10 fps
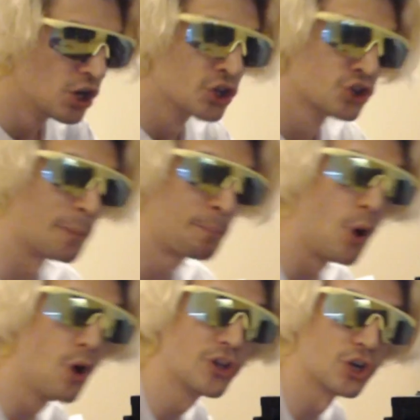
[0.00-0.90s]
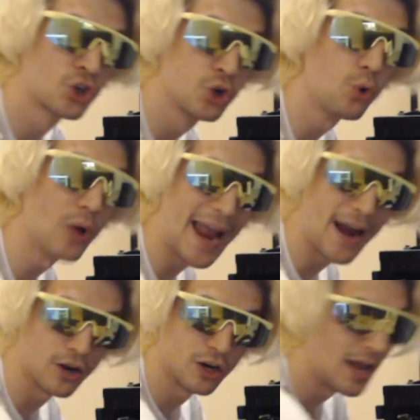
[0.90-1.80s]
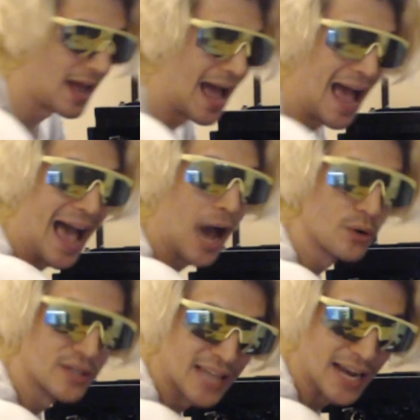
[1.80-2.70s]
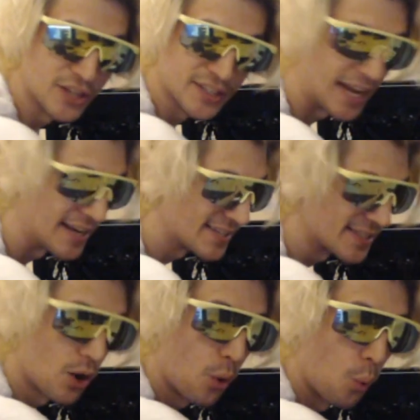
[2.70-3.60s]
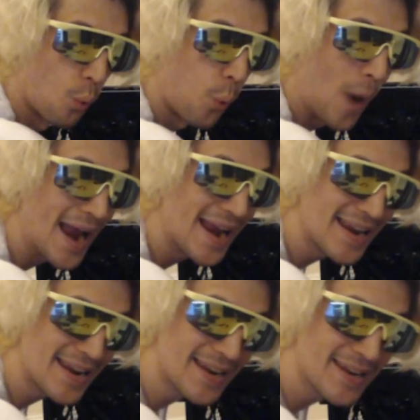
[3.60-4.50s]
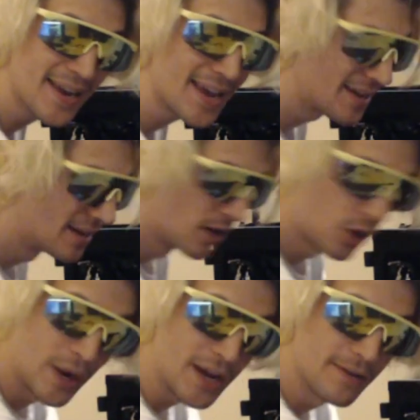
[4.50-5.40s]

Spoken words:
to pull the cool air outside the case. Wang! Right?